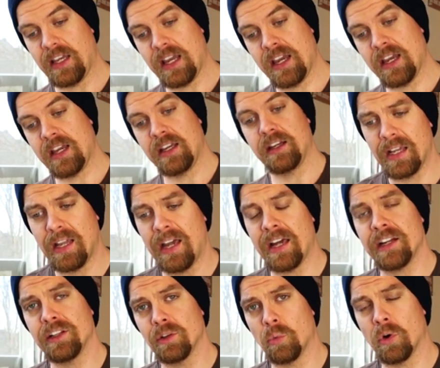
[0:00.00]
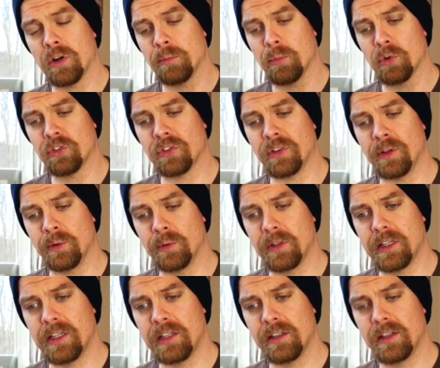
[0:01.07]
A, adding the water more
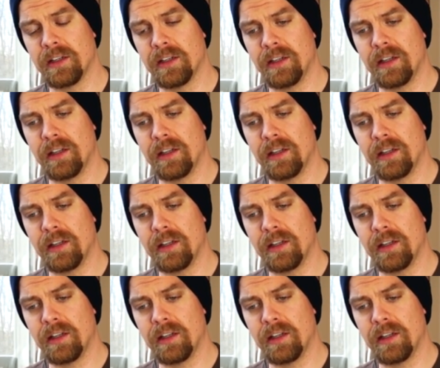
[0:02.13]
slowly,